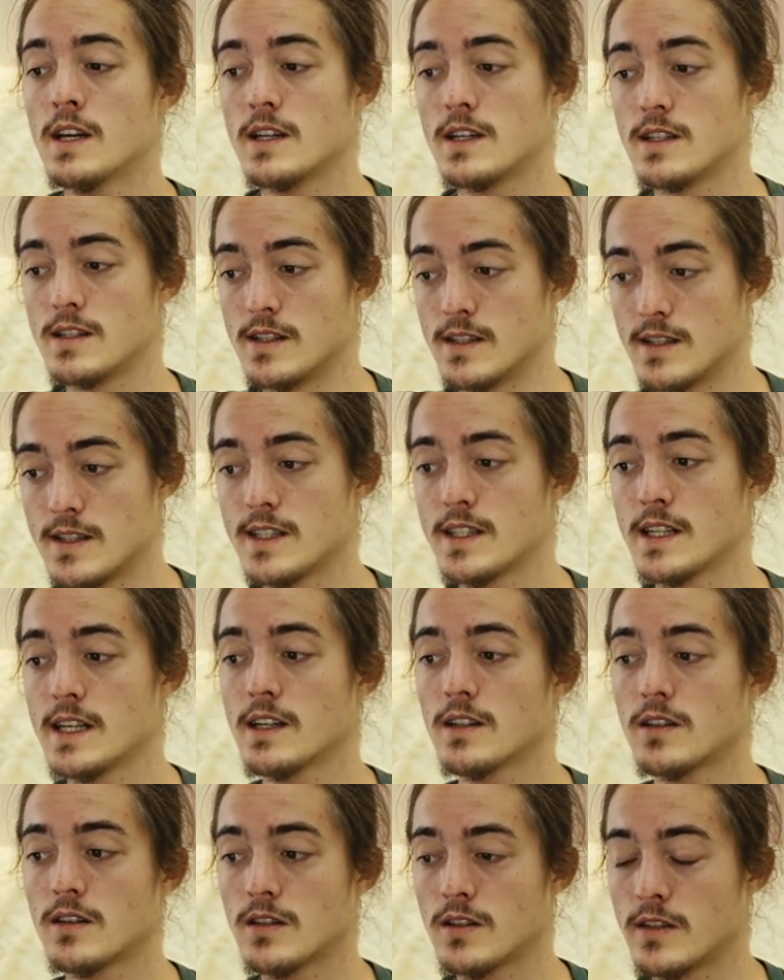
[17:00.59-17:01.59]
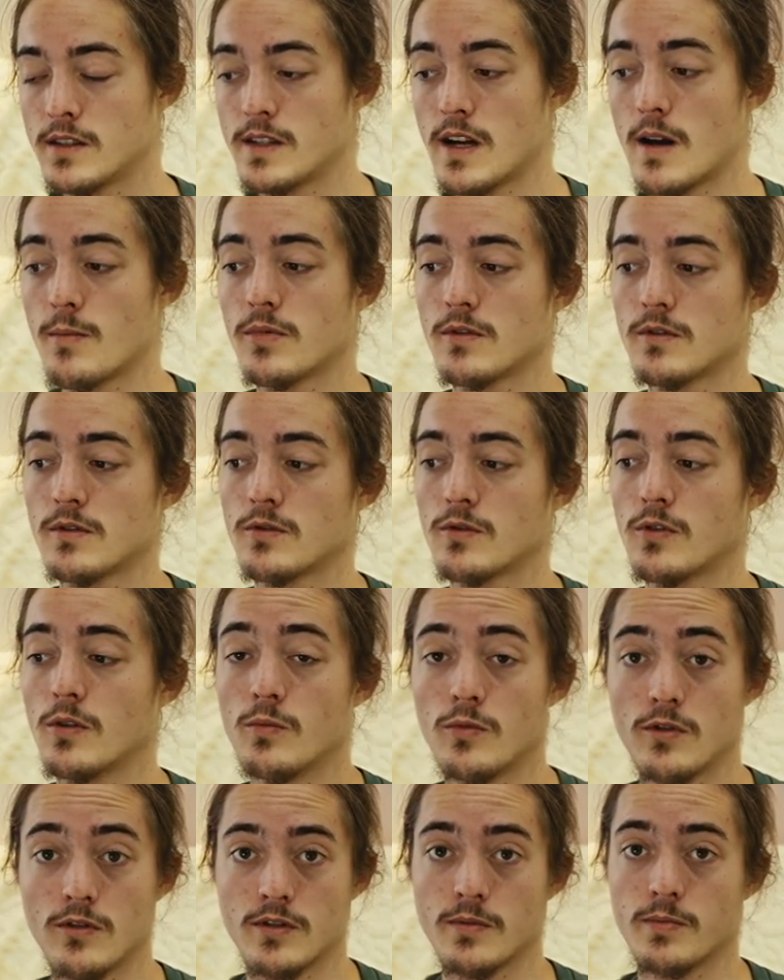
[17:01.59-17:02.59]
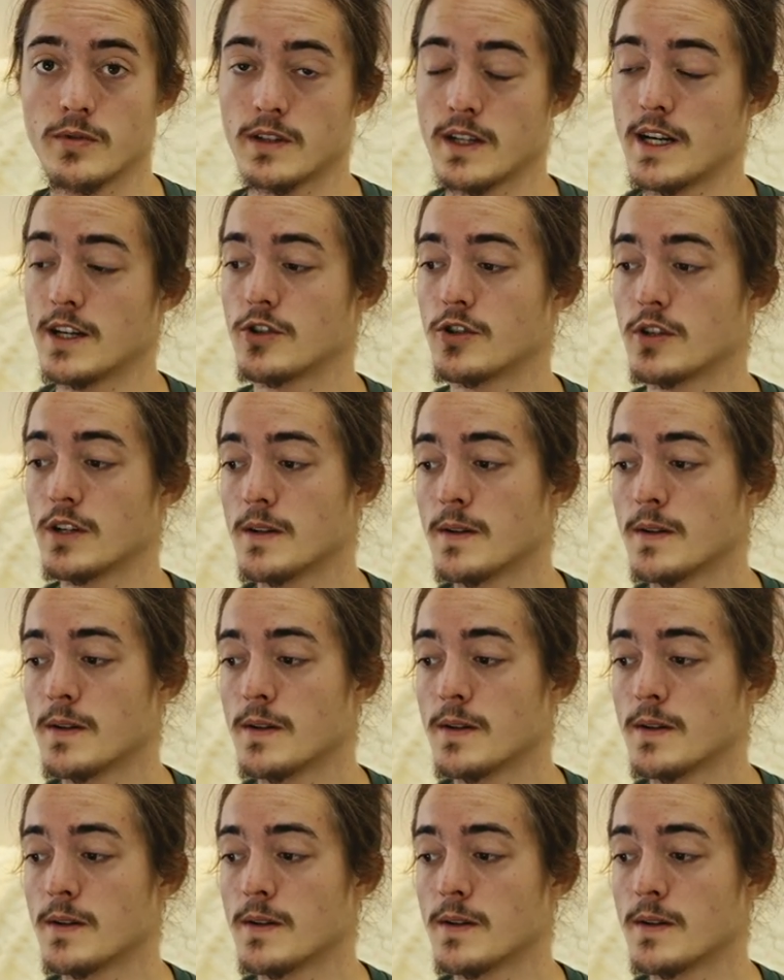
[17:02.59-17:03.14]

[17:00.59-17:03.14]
Is it single, double, or multiple entry?